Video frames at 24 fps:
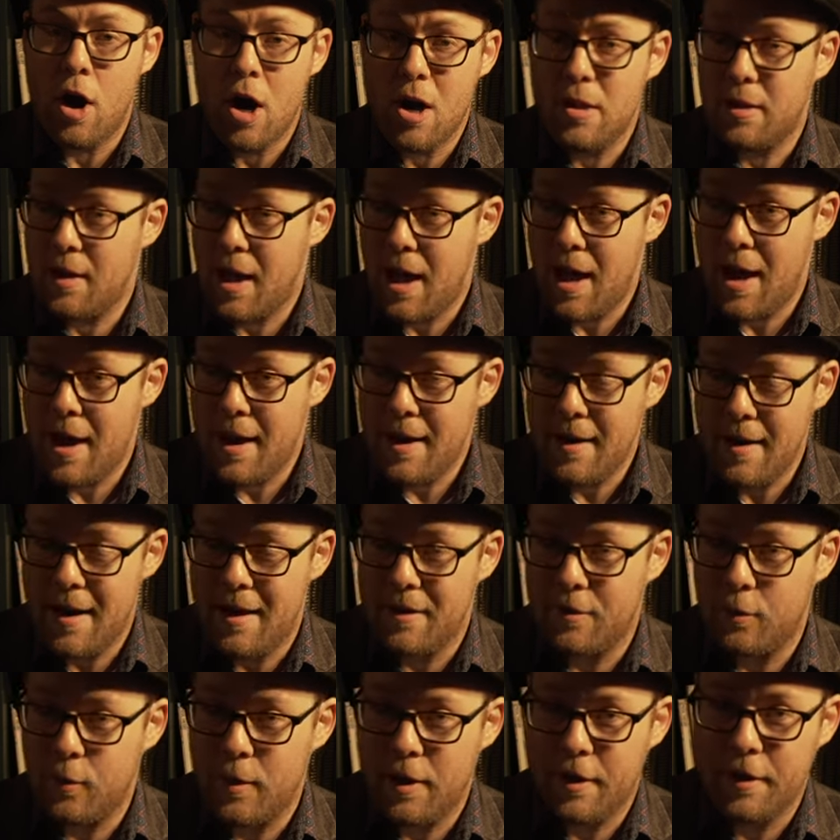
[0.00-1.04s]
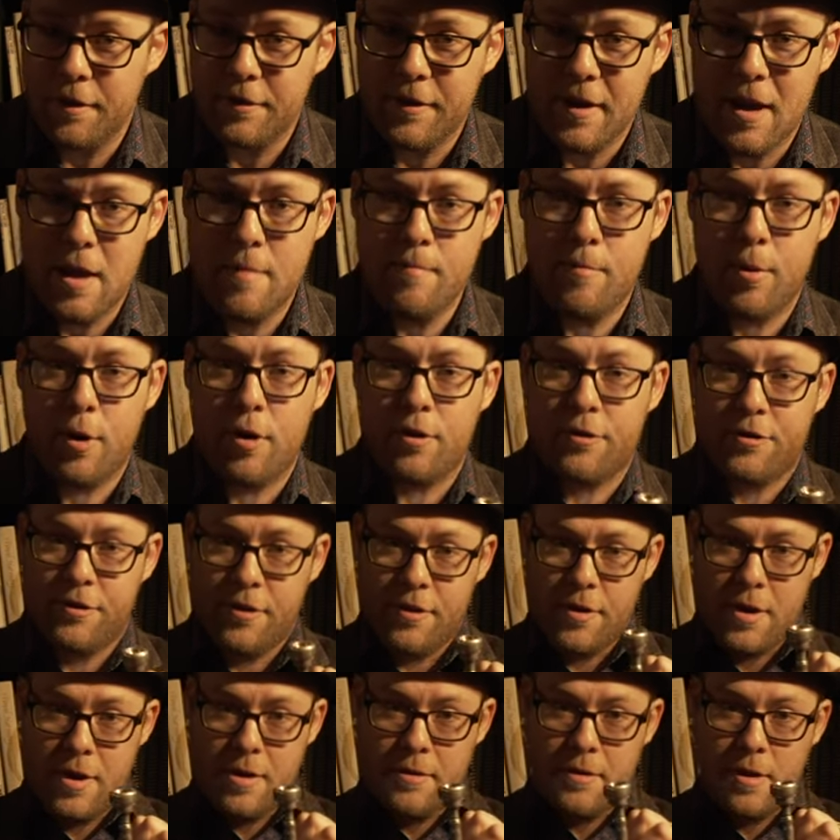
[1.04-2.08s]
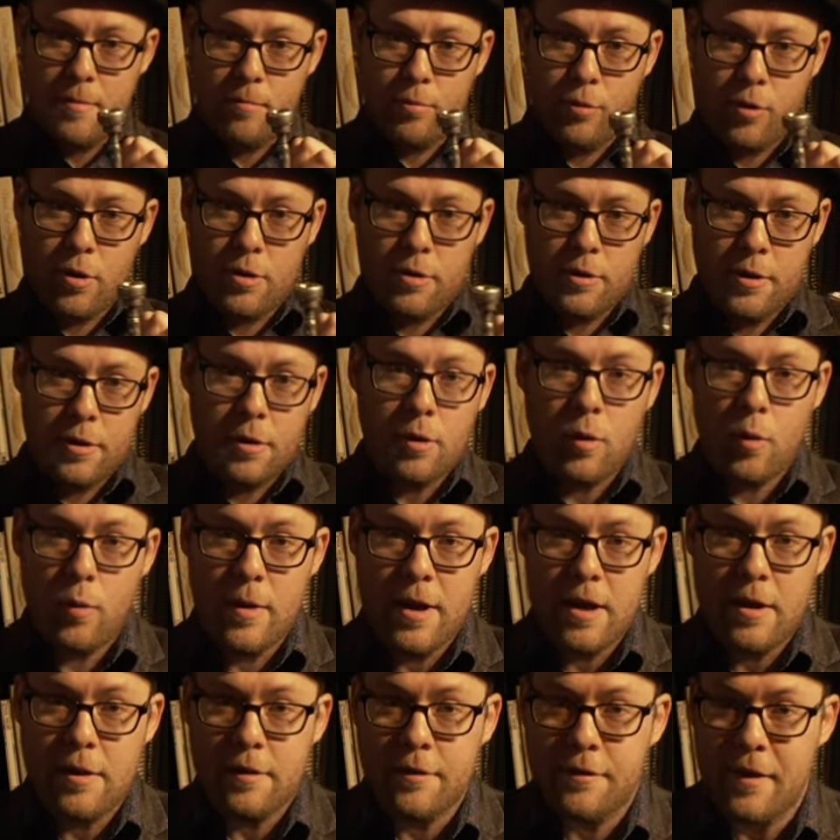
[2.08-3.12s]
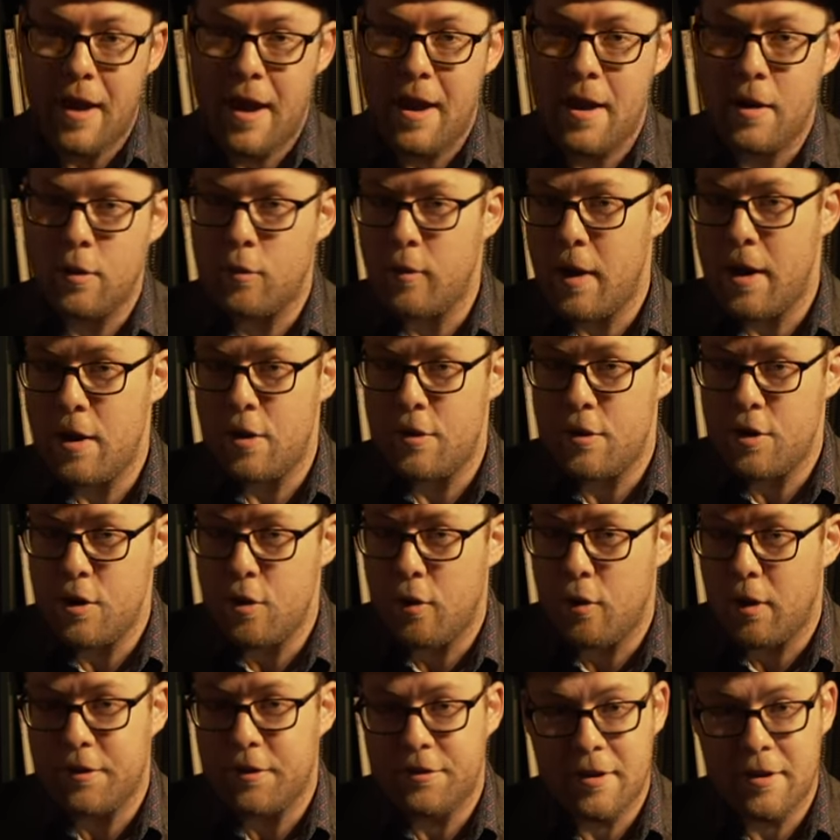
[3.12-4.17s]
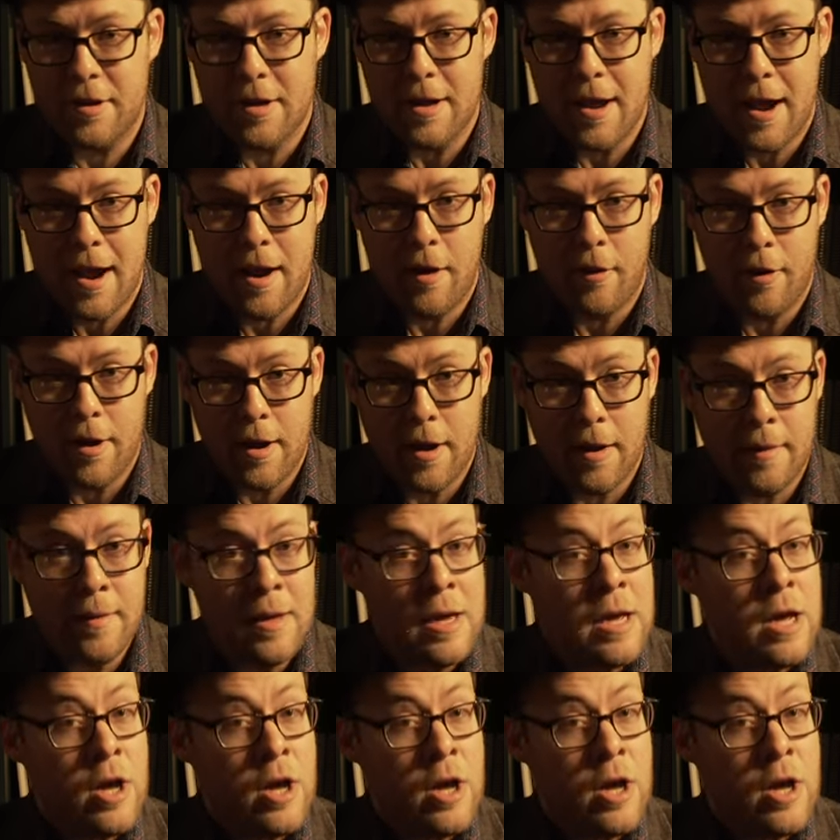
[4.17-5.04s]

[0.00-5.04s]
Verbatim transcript: online as well as in person in the Brooklyn, Queens, and greater New York City area.